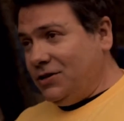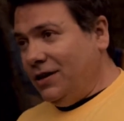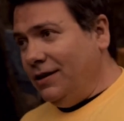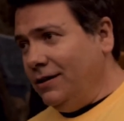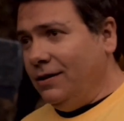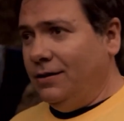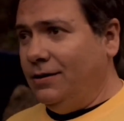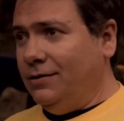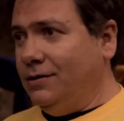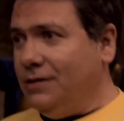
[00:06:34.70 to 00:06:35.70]

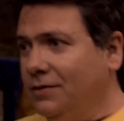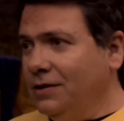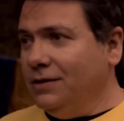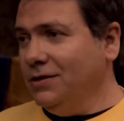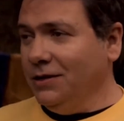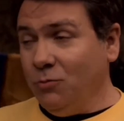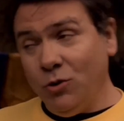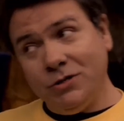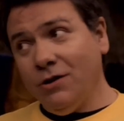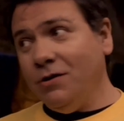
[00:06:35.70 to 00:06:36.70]
they take things a little more
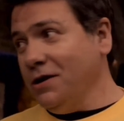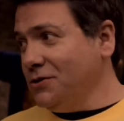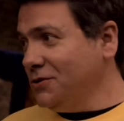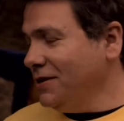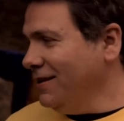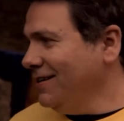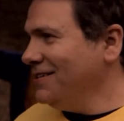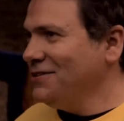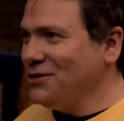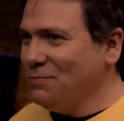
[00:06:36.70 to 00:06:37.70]
serious than I
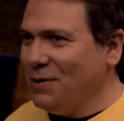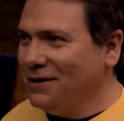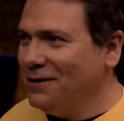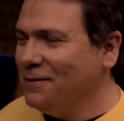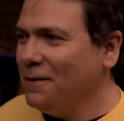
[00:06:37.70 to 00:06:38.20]
anticipated.